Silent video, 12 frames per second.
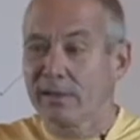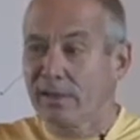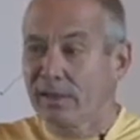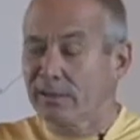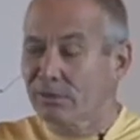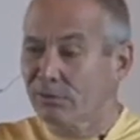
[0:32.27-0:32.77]

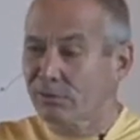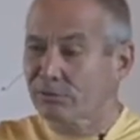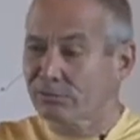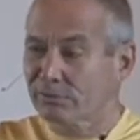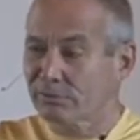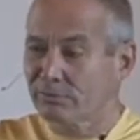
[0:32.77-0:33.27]
And of
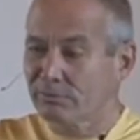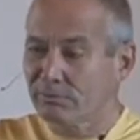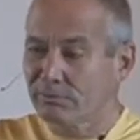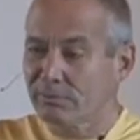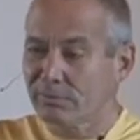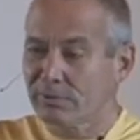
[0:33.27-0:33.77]
course,
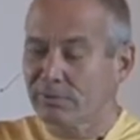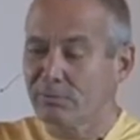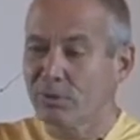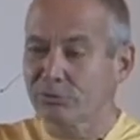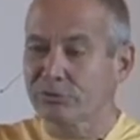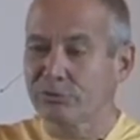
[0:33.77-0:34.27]
the
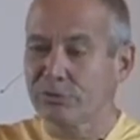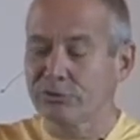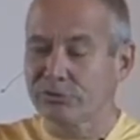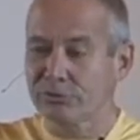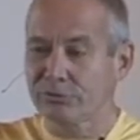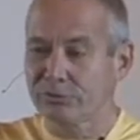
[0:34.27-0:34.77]
most
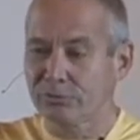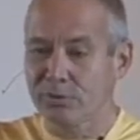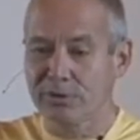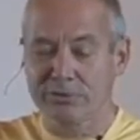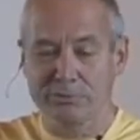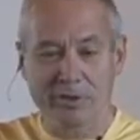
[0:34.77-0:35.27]
offensive
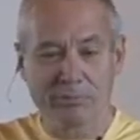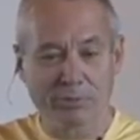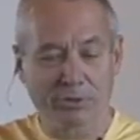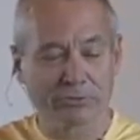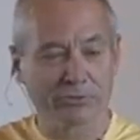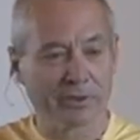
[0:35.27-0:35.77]
one to me
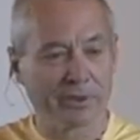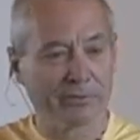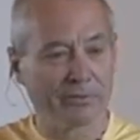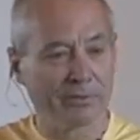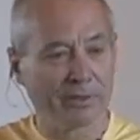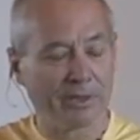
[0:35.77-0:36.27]
personally
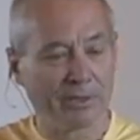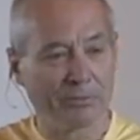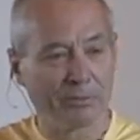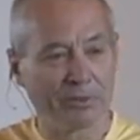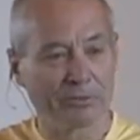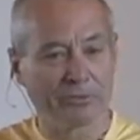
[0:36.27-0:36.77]
uh,
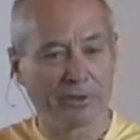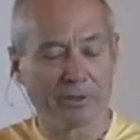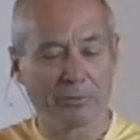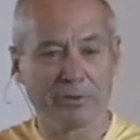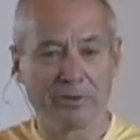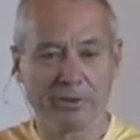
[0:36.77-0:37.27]
was uh,
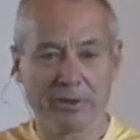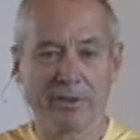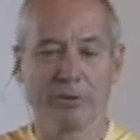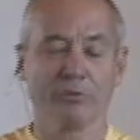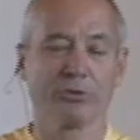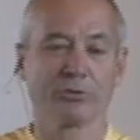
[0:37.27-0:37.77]
when the
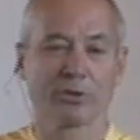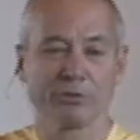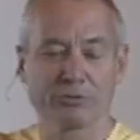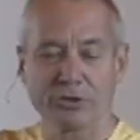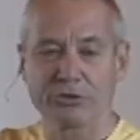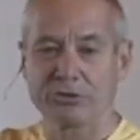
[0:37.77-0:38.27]
individual
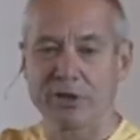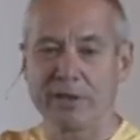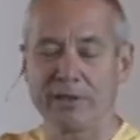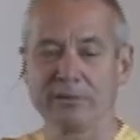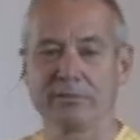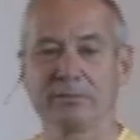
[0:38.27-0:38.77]

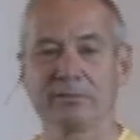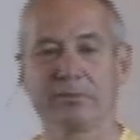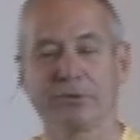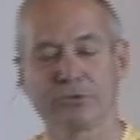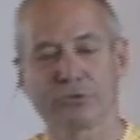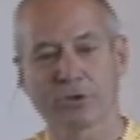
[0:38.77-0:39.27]
officiating
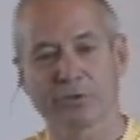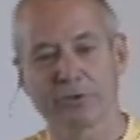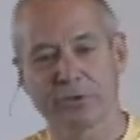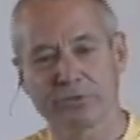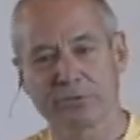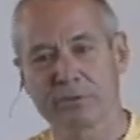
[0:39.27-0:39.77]
the
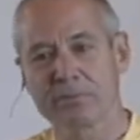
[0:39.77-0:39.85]
service